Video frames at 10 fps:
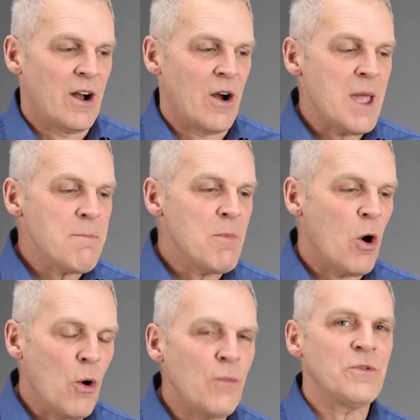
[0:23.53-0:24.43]
I'm
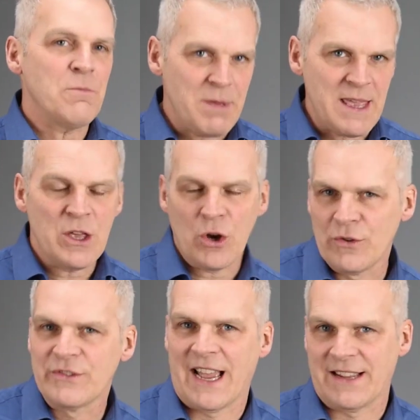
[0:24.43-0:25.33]
often being
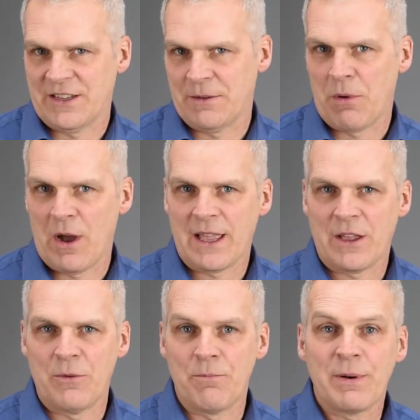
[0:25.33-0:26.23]
contacted by
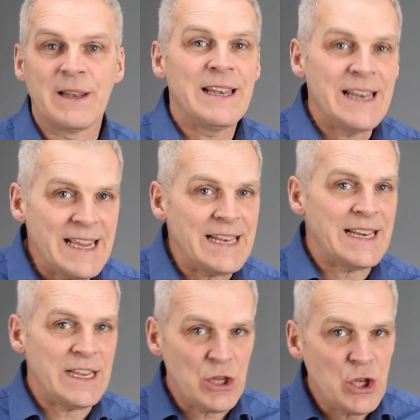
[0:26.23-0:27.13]

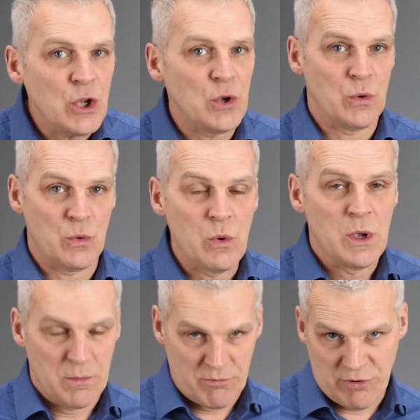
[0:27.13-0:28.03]
completely new
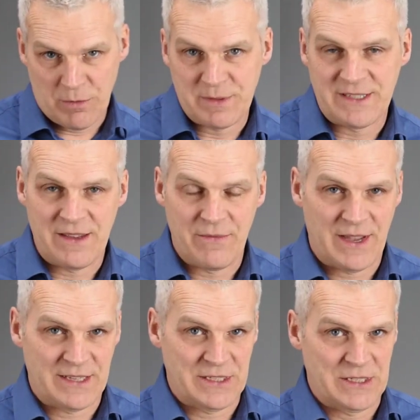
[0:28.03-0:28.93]
property
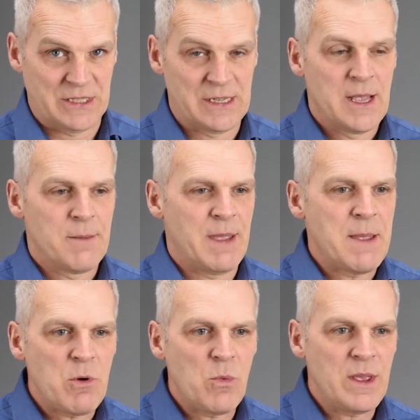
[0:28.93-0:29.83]
investors,
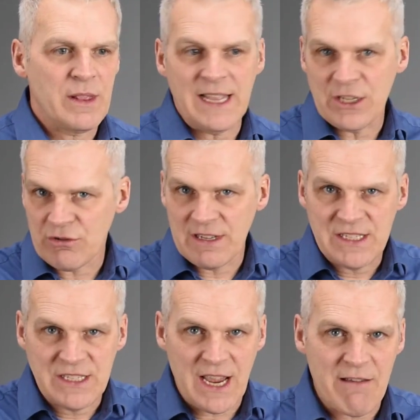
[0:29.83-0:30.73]
people with literally
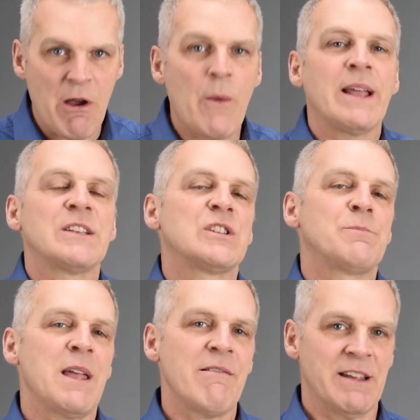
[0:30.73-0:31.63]
zero
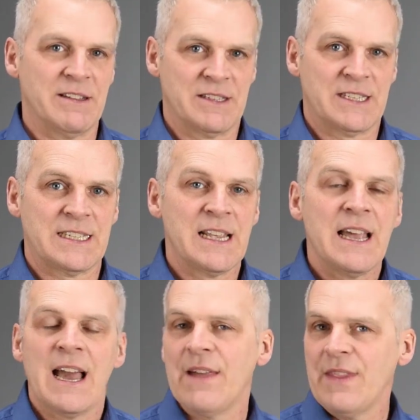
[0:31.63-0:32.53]
experience.
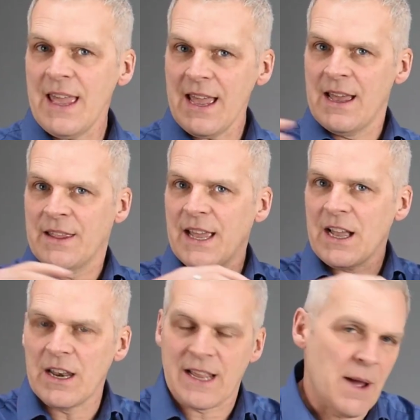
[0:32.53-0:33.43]
And they're
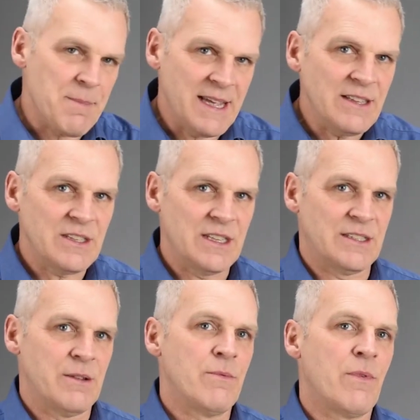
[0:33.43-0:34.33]
kind of coming into
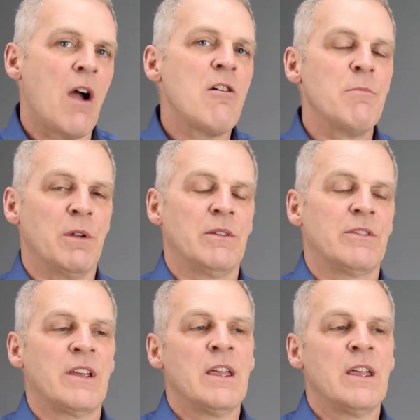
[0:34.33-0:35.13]
this environment